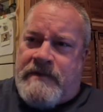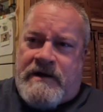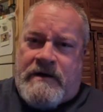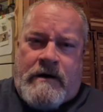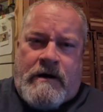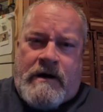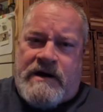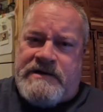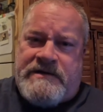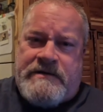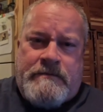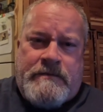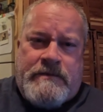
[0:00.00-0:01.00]
uh,
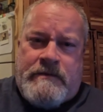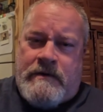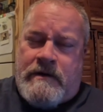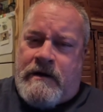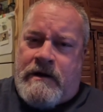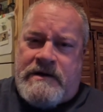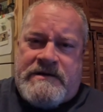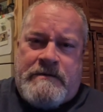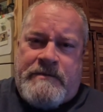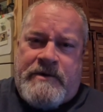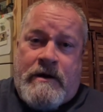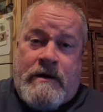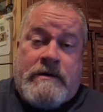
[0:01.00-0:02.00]
awesome,
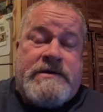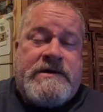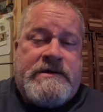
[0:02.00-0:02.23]
awesome dog.